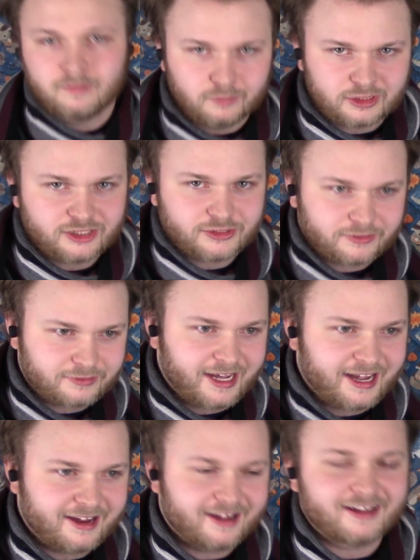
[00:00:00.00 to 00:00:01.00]
which is
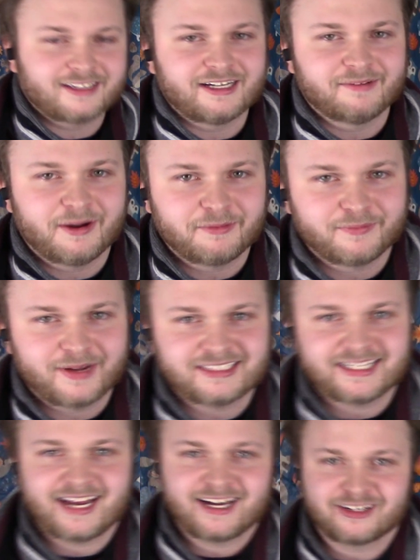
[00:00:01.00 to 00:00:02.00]
okay, because I remember my
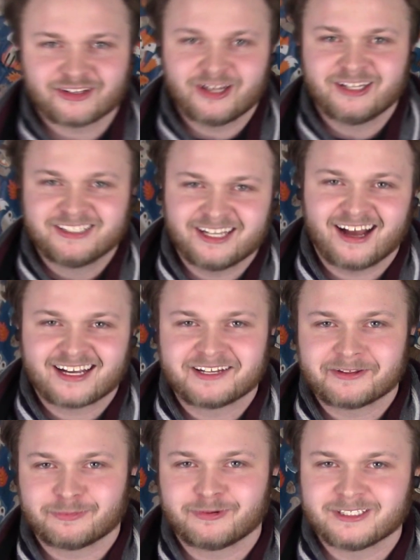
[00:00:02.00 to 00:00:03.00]
dad talked
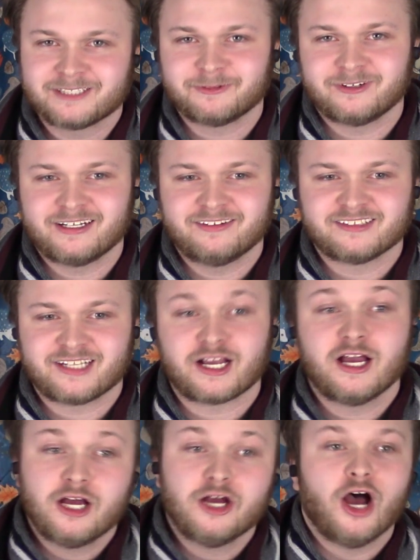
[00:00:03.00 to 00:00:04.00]
to the principal, and he was like,
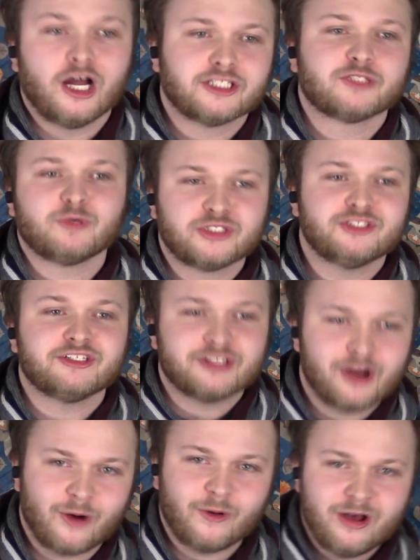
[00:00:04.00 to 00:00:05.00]
I just want you to
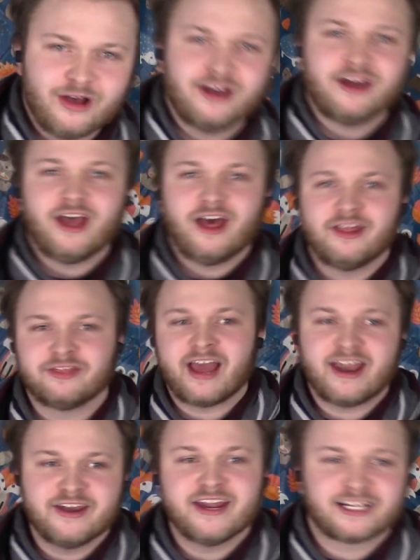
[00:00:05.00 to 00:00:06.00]
know
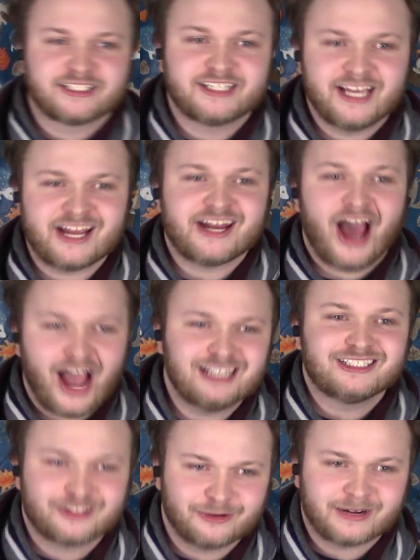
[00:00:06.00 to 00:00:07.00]
that Nick's getting
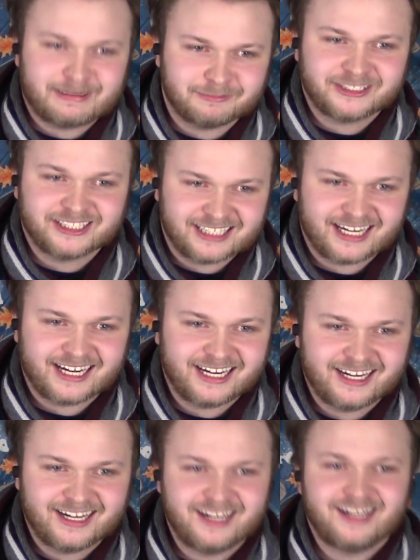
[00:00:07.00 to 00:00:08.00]
ice cream
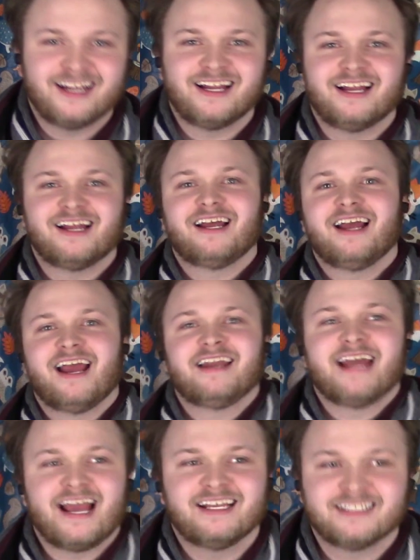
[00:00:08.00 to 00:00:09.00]
today,
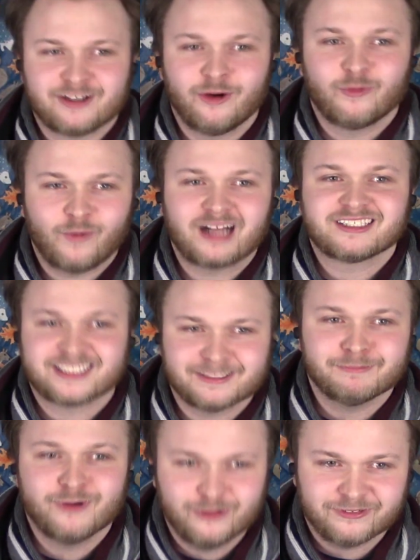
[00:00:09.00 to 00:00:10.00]
and that he's going to watch
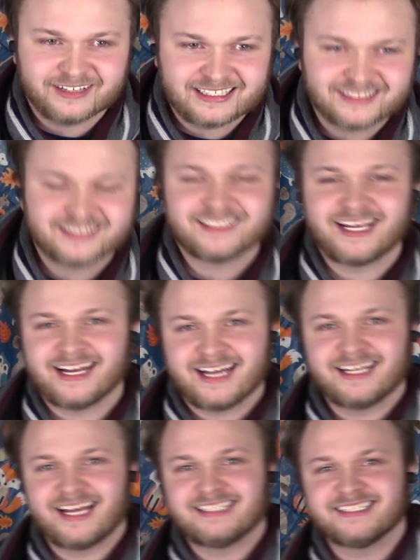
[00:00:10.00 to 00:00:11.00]
some movies. And
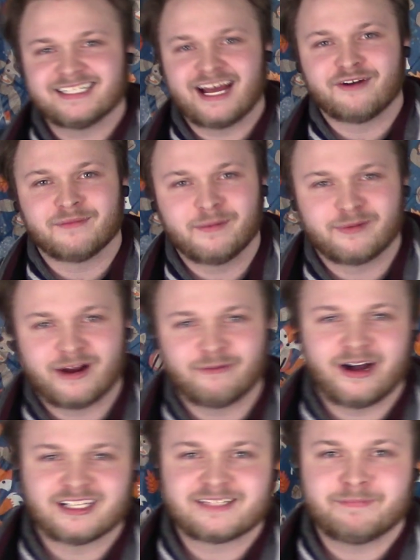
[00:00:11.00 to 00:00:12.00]
I did. I remember I
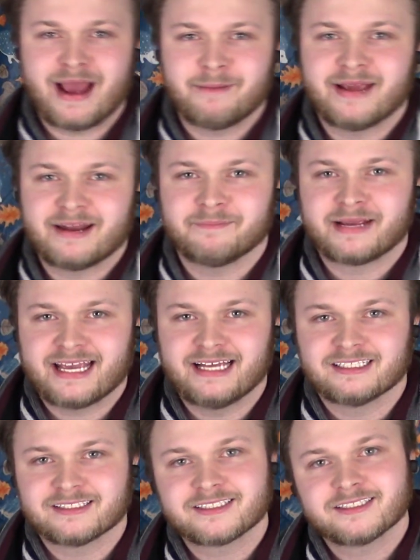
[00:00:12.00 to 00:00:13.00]
watched Batman
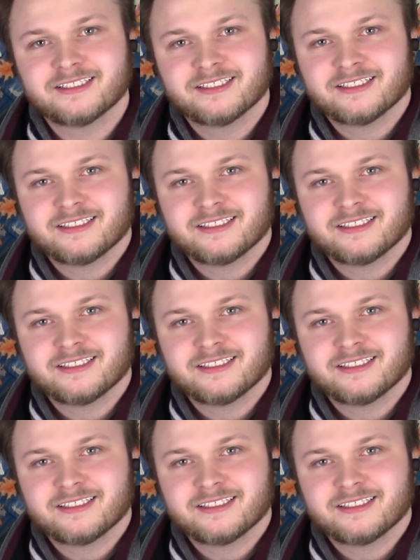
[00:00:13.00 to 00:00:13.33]
Begins.